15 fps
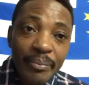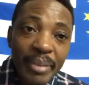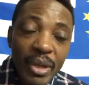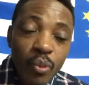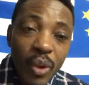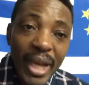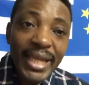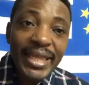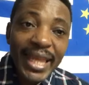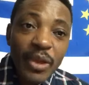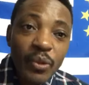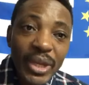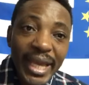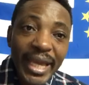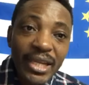But one
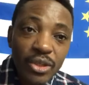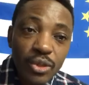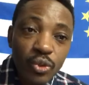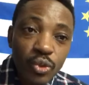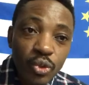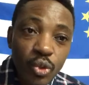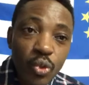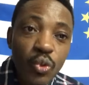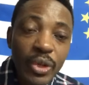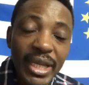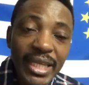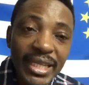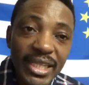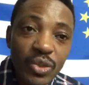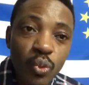thing we can do
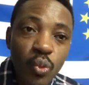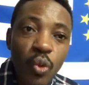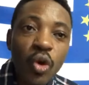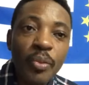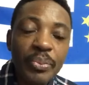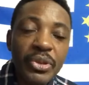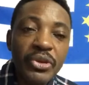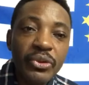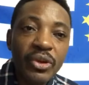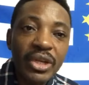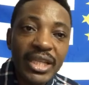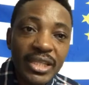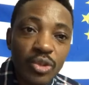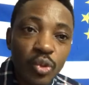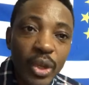in this war period
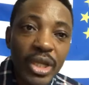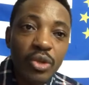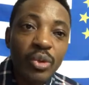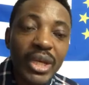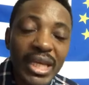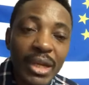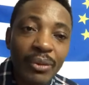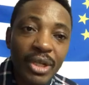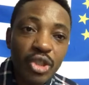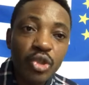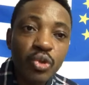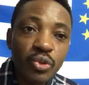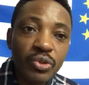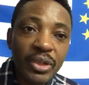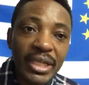is to educate our
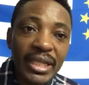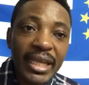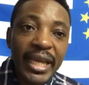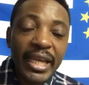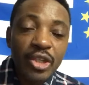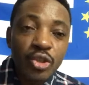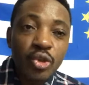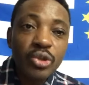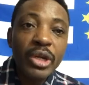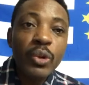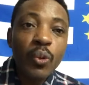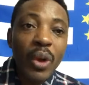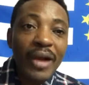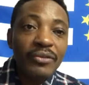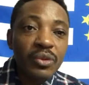children. Children
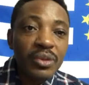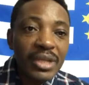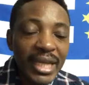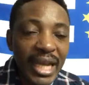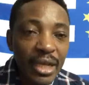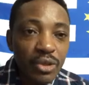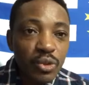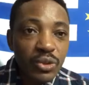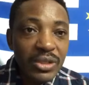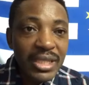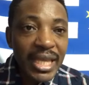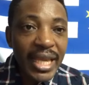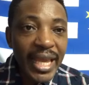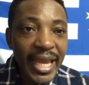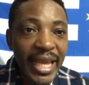who have to learn how to
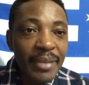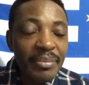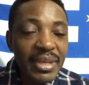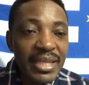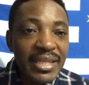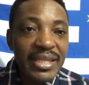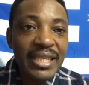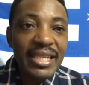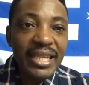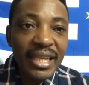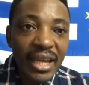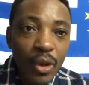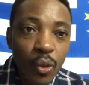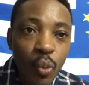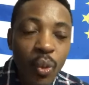say ABC,
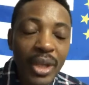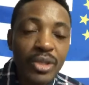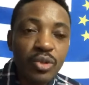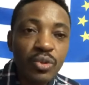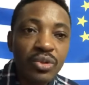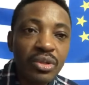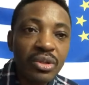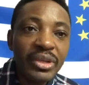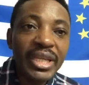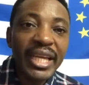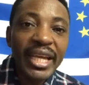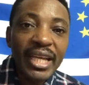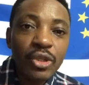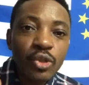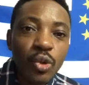1, 2, 3.
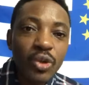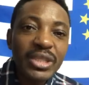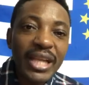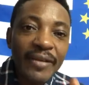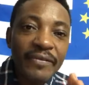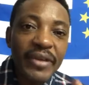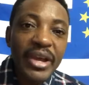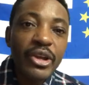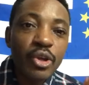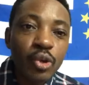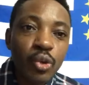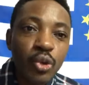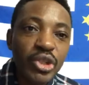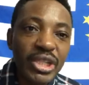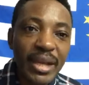Those are very
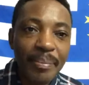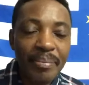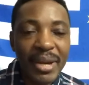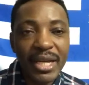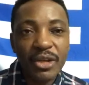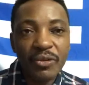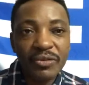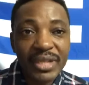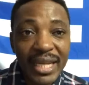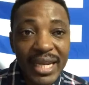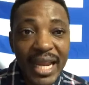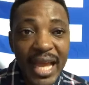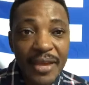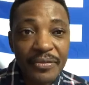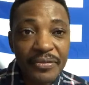crucial part of their
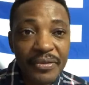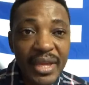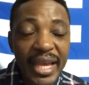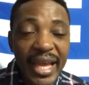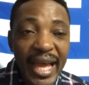life.